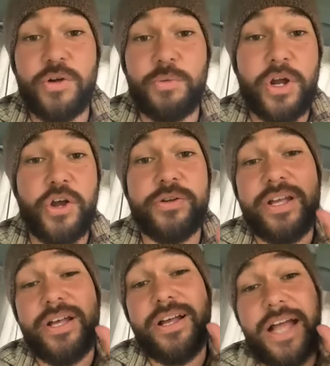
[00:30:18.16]
on my own,
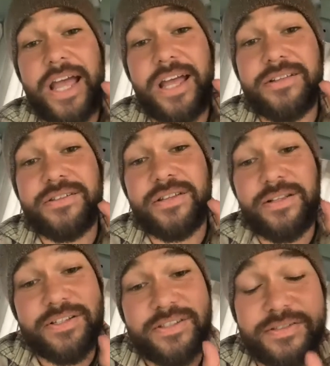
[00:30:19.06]
and
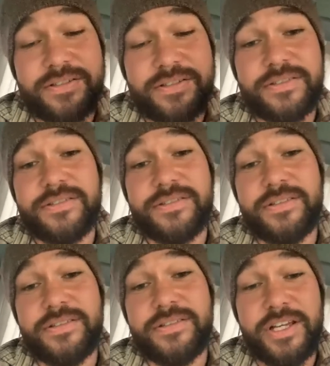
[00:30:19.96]
the sister
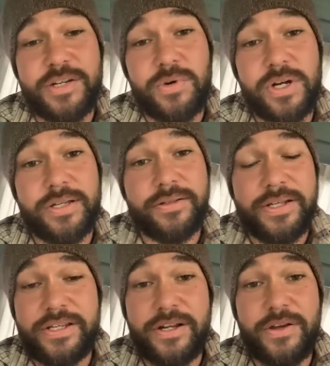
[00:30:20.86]
Hinawai,
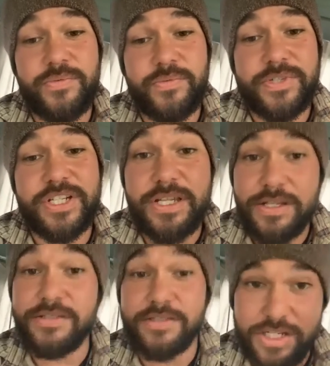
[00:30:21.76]
you know, she
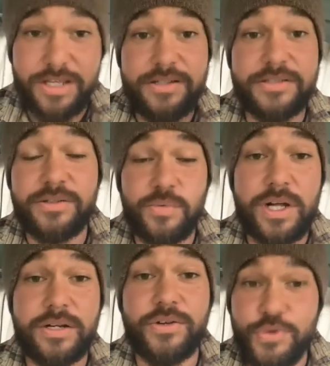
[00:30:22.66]
is the
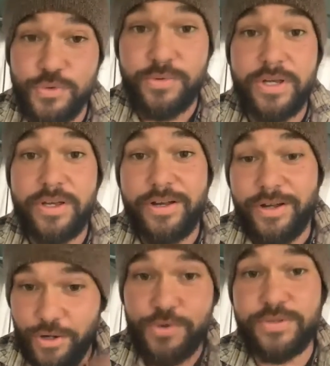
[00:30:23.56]
one
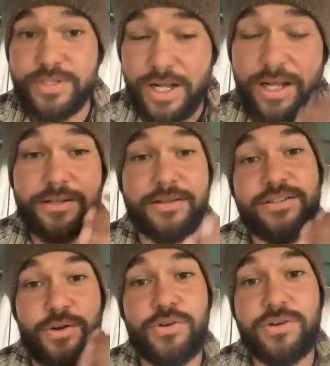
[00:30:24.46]
who started this
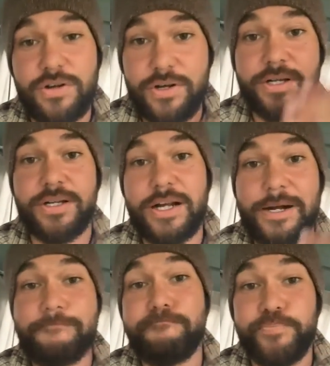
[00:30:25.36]
online
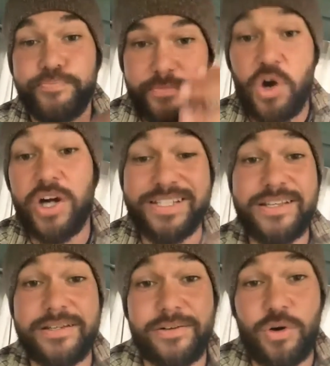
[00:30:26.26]

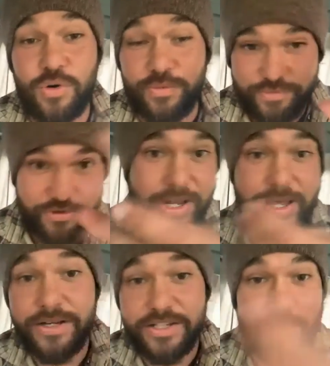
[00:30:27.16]
idea of
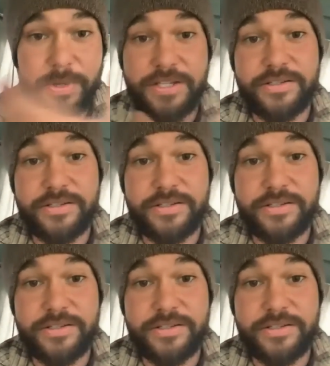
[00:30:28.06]
creating space.